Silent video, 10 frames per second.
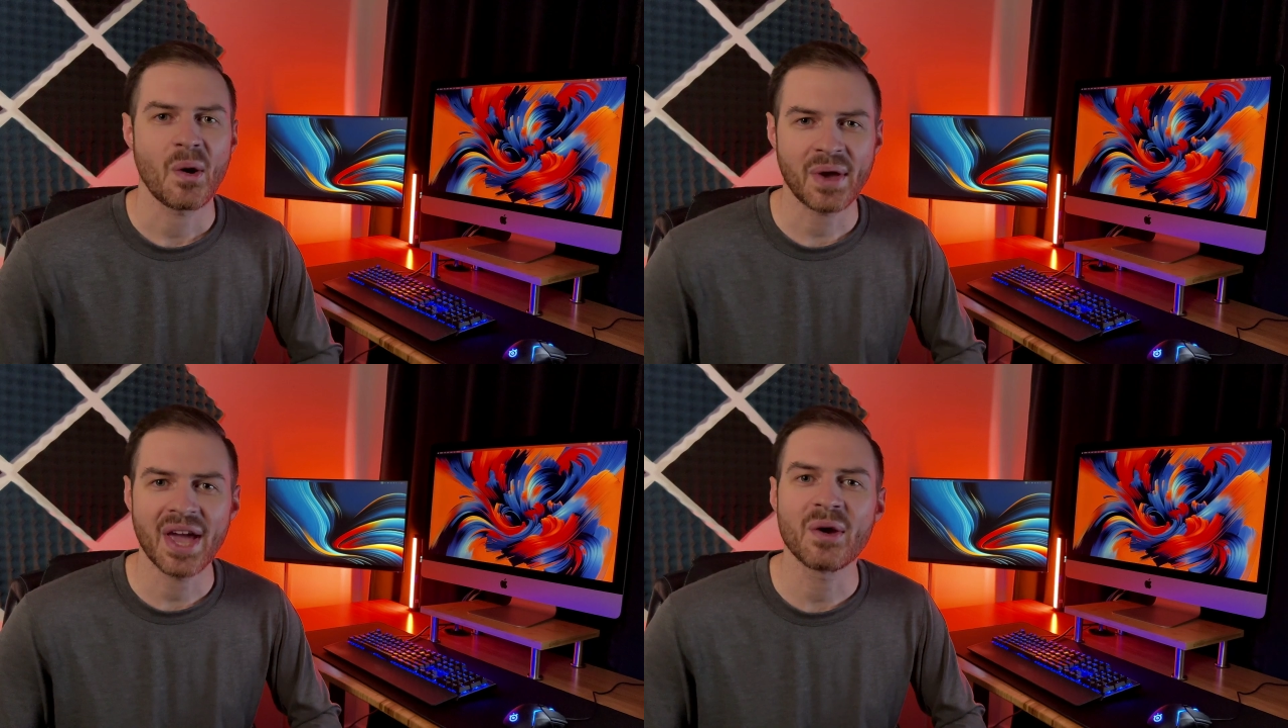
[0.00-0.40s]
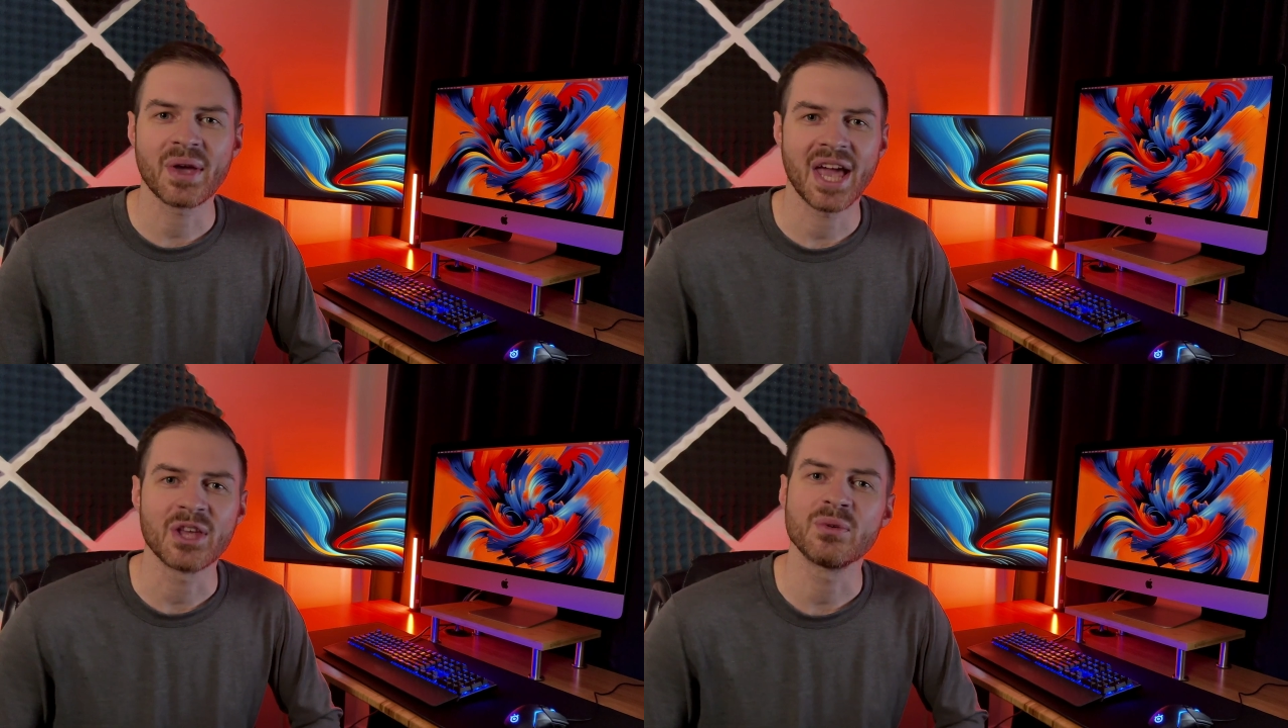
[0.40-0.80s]
Okay,
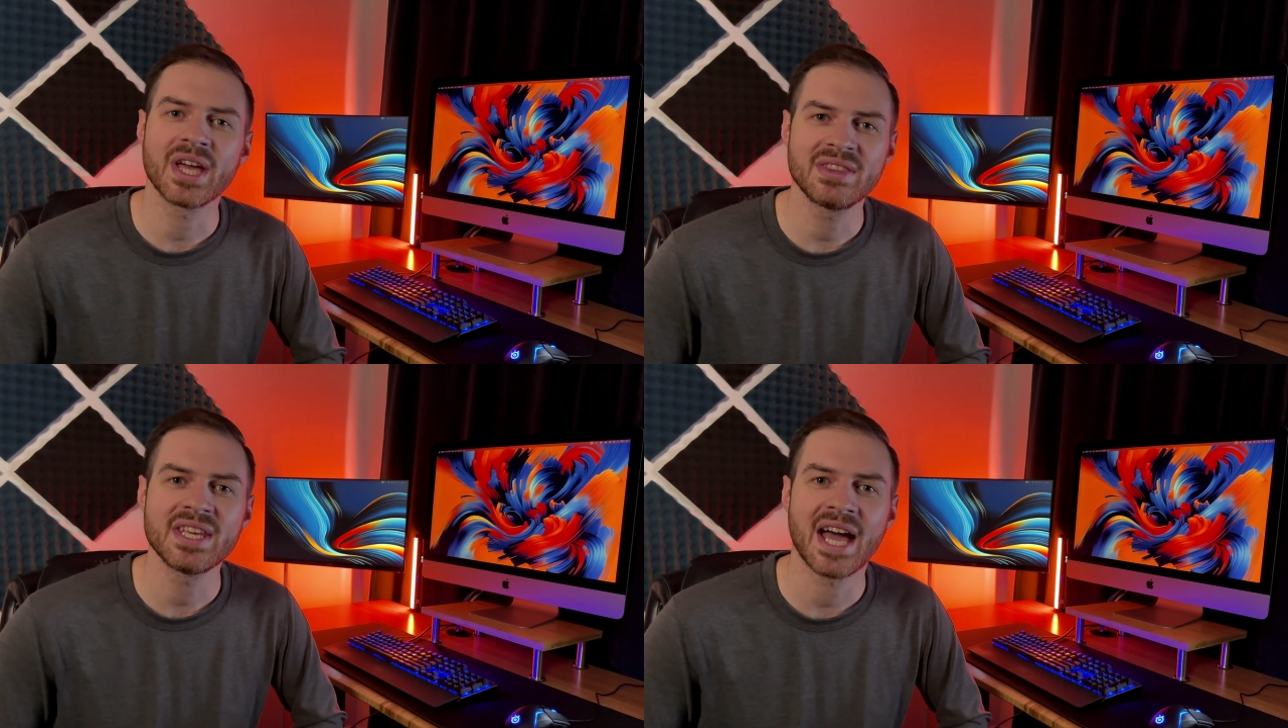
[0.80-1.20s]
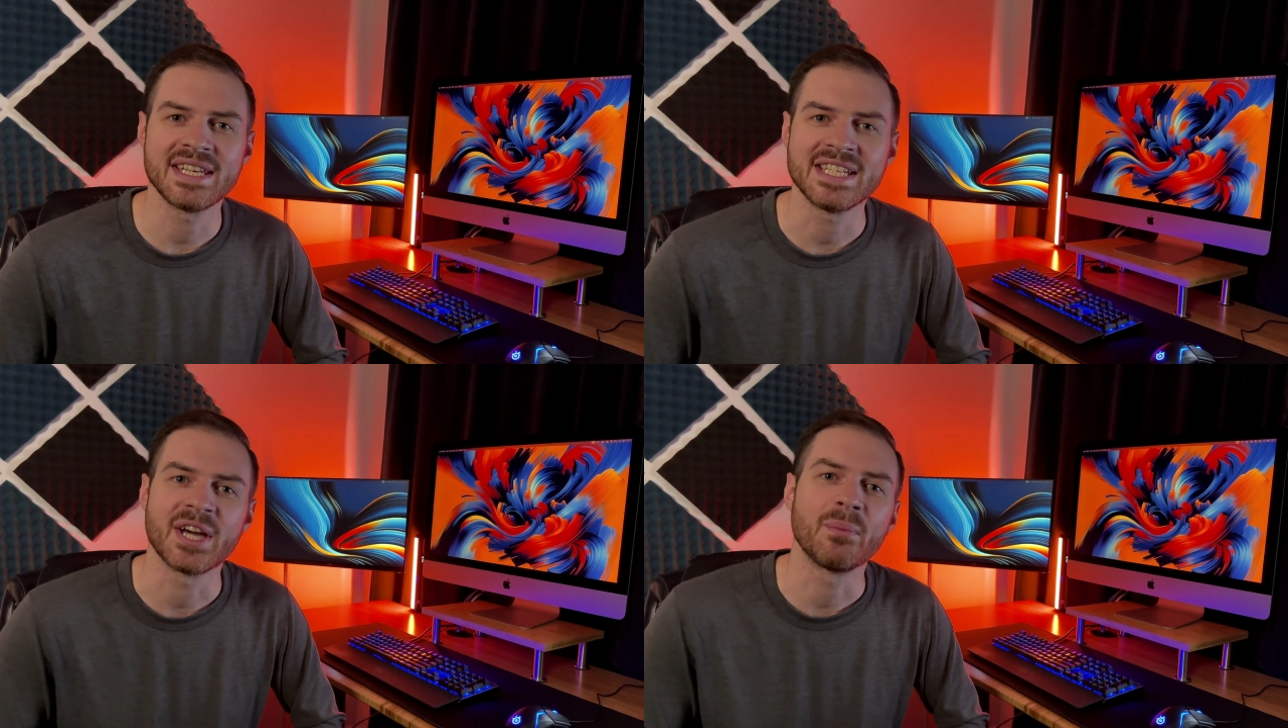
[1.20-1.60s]
okay, you get the
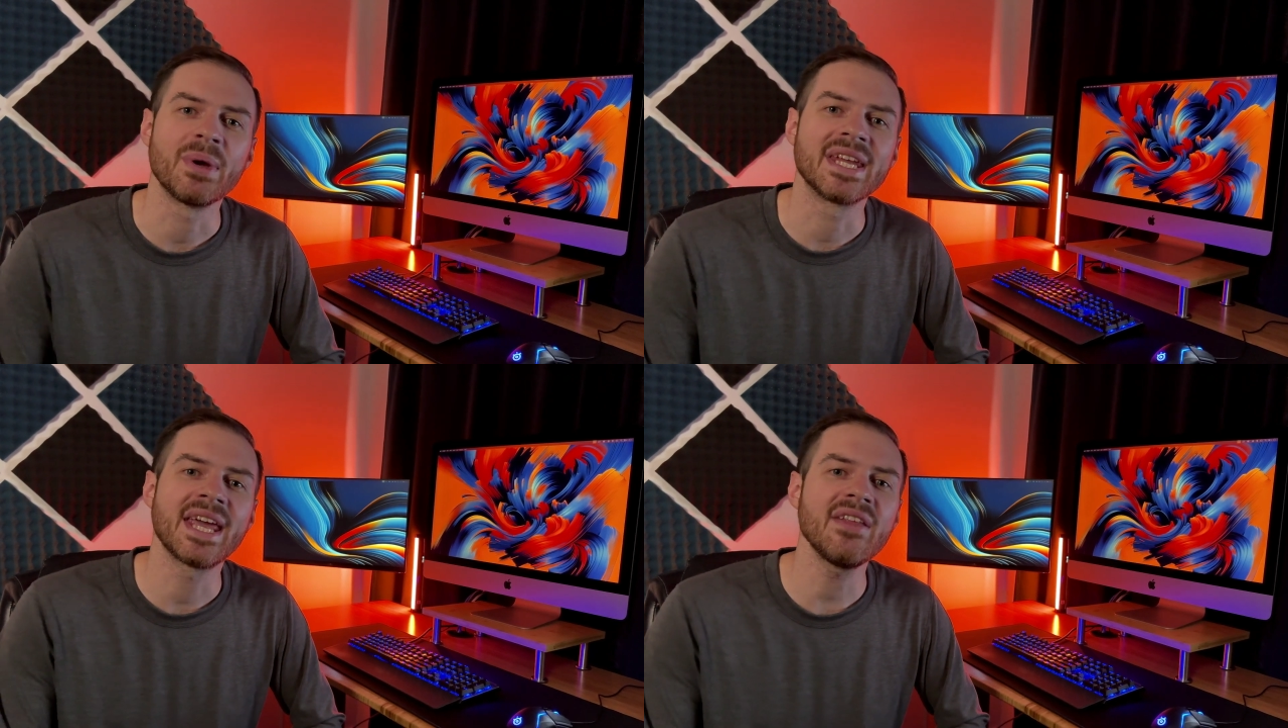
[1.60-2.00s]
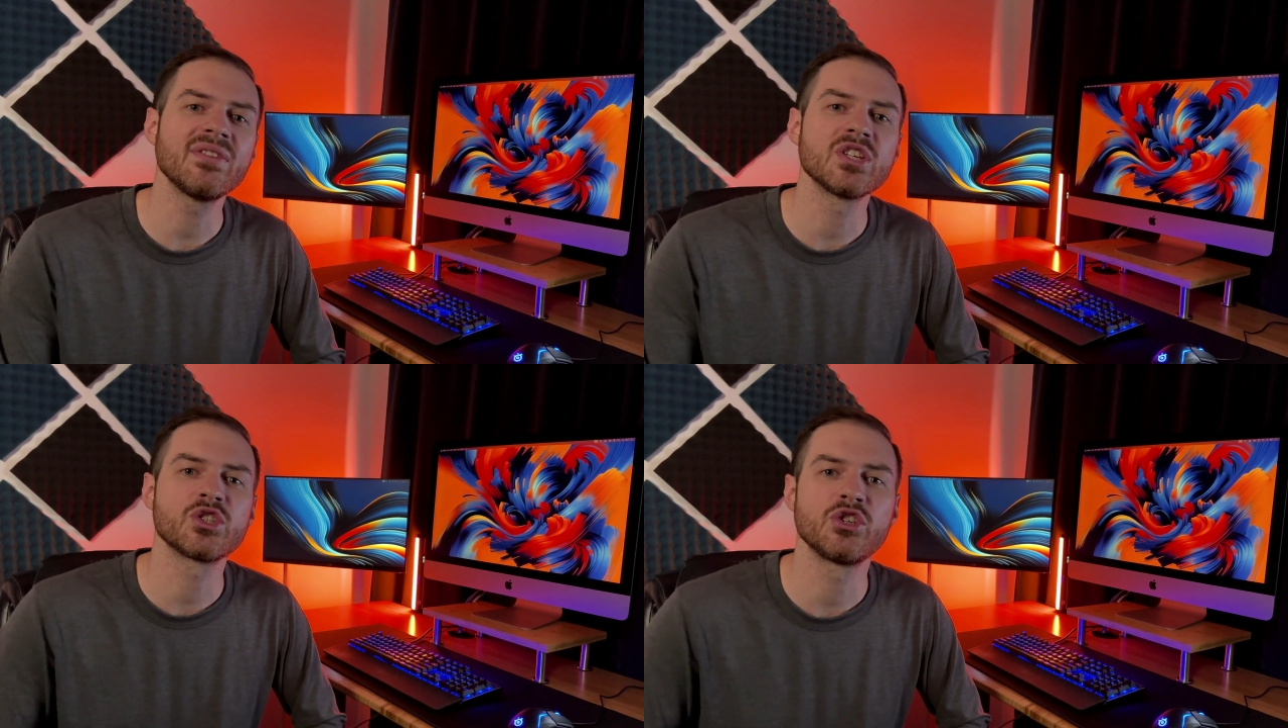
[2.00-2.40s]
idea, but get
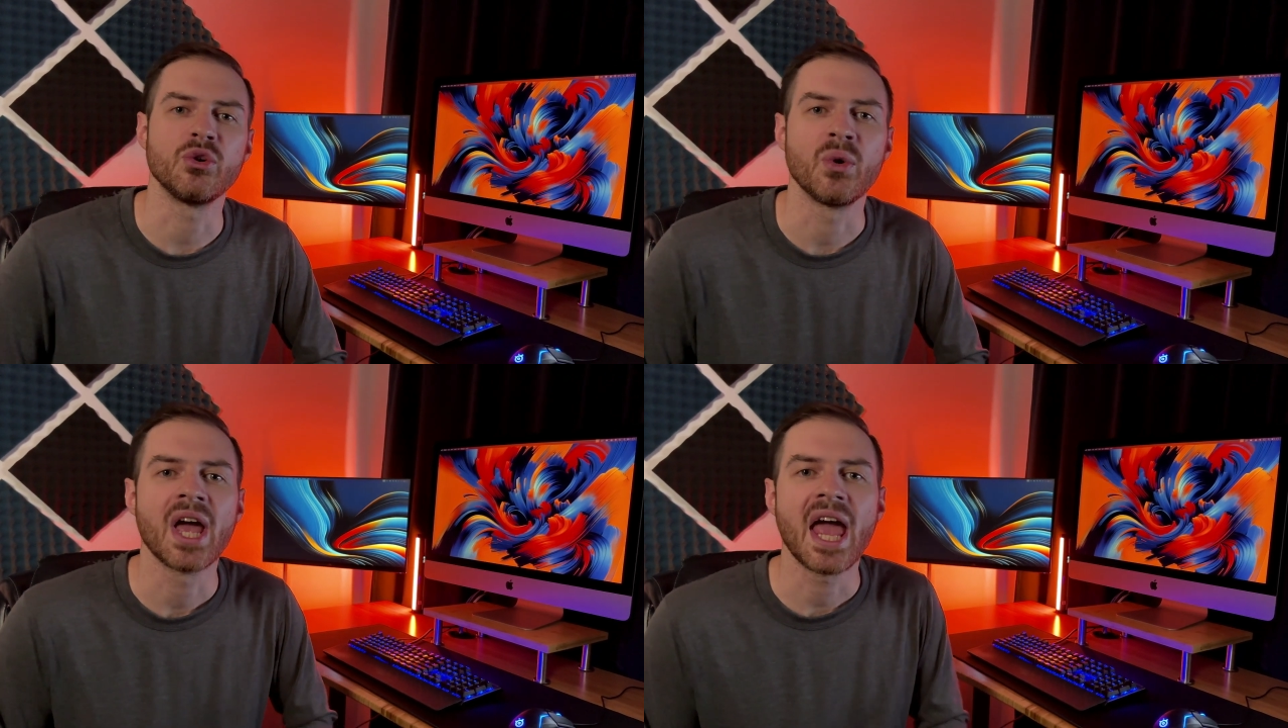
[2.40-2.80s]
this too.